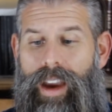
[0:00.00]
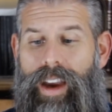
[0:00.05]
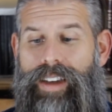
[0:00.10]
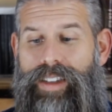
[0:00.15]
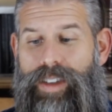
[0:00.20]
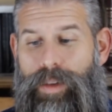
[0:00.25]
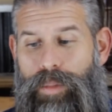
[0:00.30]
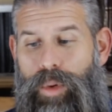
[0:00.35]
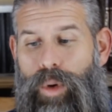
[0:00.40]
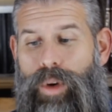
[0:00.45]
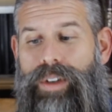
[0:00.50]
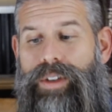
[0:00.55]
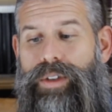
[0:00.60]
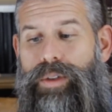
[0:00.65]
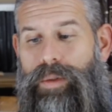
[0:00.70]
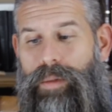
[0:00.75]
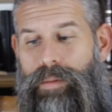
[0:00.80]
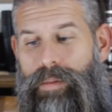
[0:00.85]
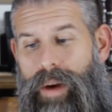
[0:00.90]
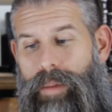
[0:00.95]
It's important
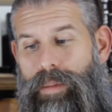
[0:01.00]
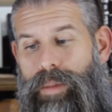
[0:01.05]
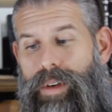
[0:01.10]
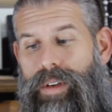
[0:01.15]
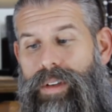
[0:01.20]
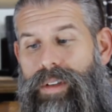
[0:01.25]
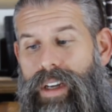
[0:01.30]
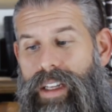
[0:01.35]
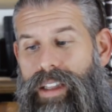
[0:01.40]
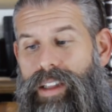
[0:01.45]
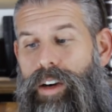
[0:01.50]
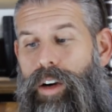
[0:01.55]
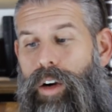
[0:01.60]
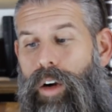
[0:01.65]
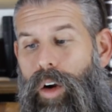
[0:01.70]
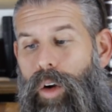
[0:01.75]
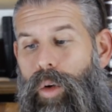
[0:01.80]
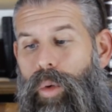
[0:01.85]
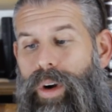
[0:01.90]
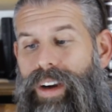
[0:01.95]
to remember that there are
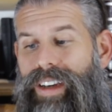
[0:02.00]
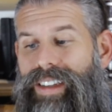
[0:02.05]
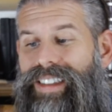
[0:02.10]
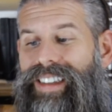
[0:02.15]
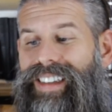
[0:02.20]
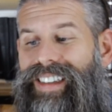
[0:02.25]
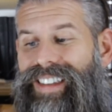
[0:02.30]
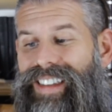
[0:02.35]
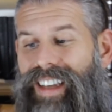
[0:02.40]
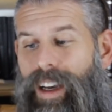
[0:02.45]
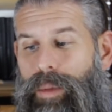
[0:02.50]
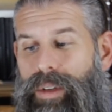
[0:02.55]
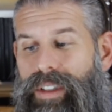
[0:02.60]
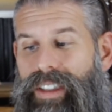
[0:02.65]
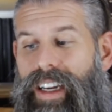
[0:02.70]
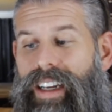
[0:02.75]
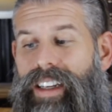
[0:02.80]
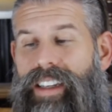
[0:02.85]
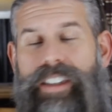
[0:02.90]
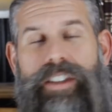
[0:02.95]
always
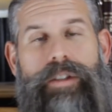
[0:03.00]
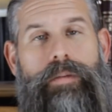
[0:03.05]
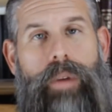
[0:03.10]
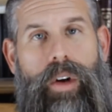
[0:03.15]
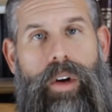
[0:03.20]
simultaneous